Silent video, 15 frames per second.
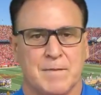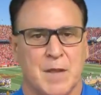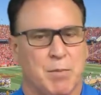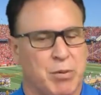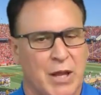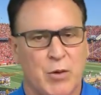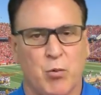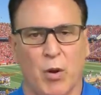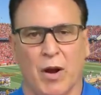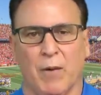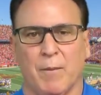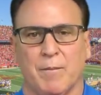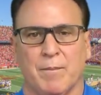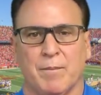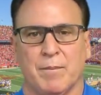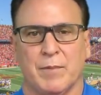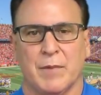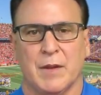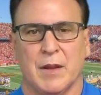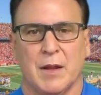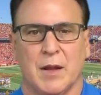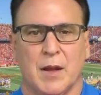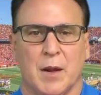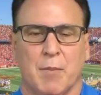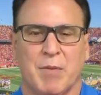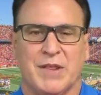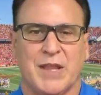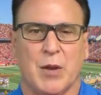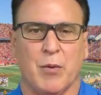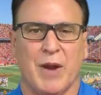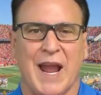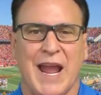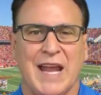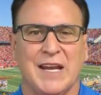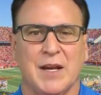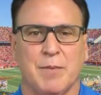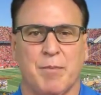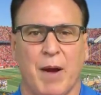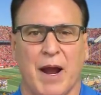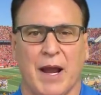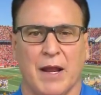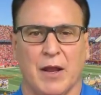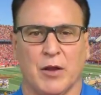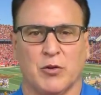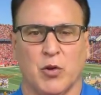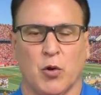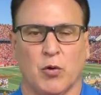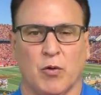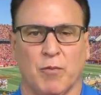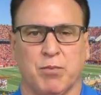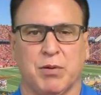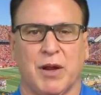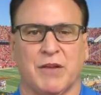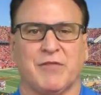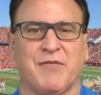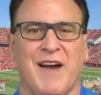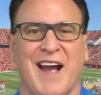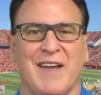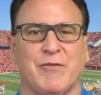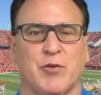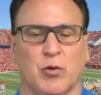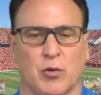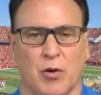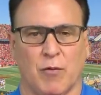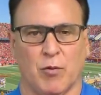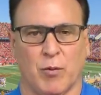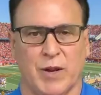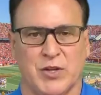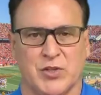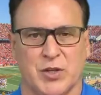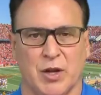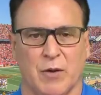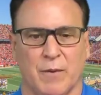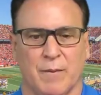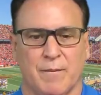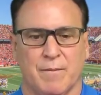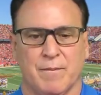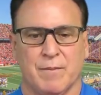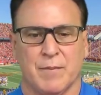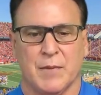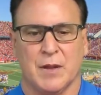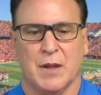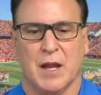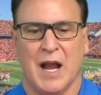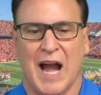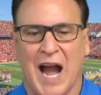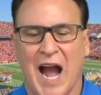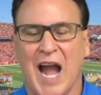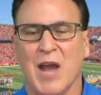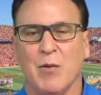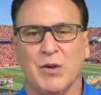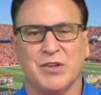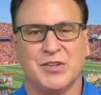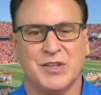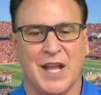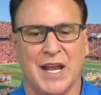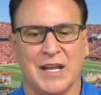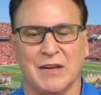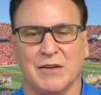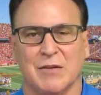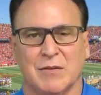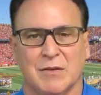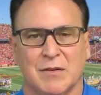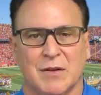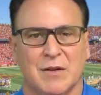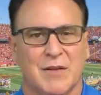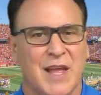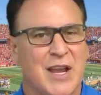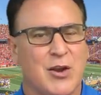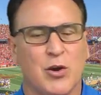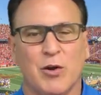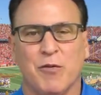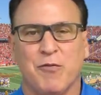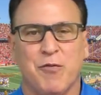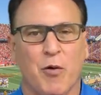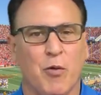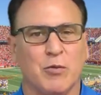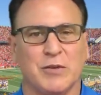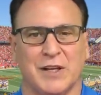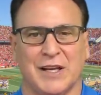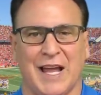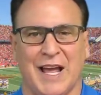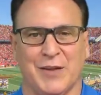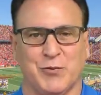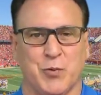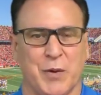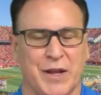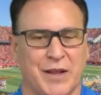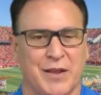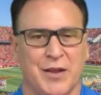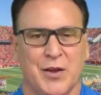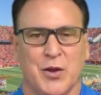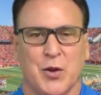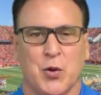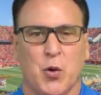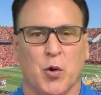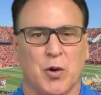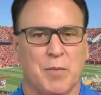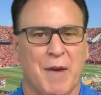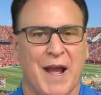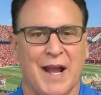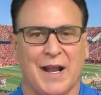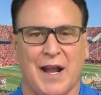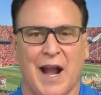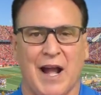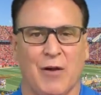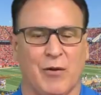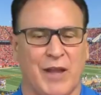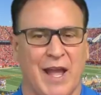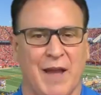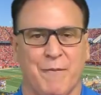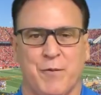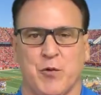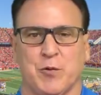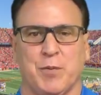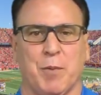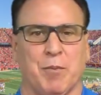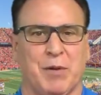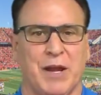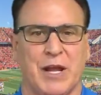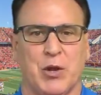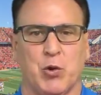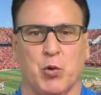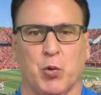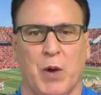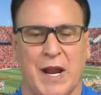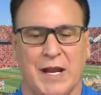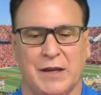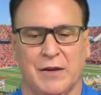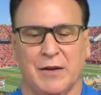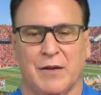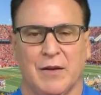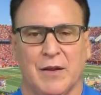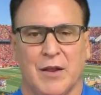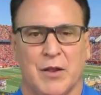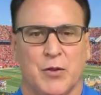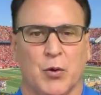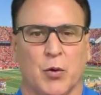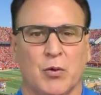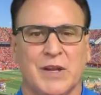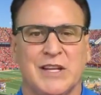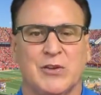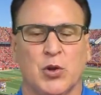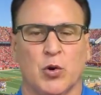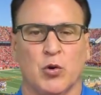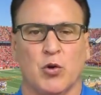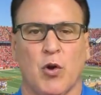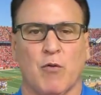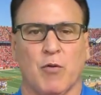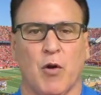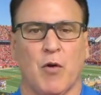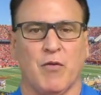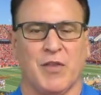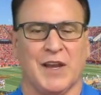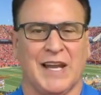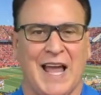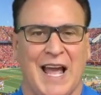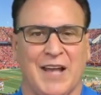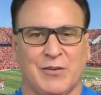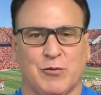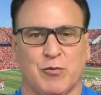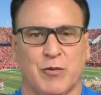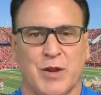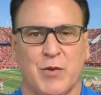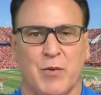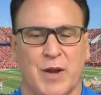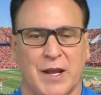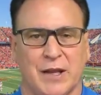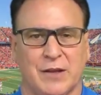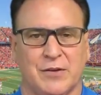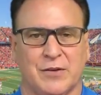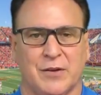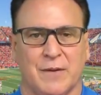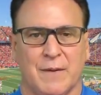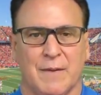Played well. But they were aided by a total plus 5 turnover ratio. Iowa State, they could have folded last week. Quarterback Kyle Kemp, who's been playing great, their only turnover over the last 3 weeks,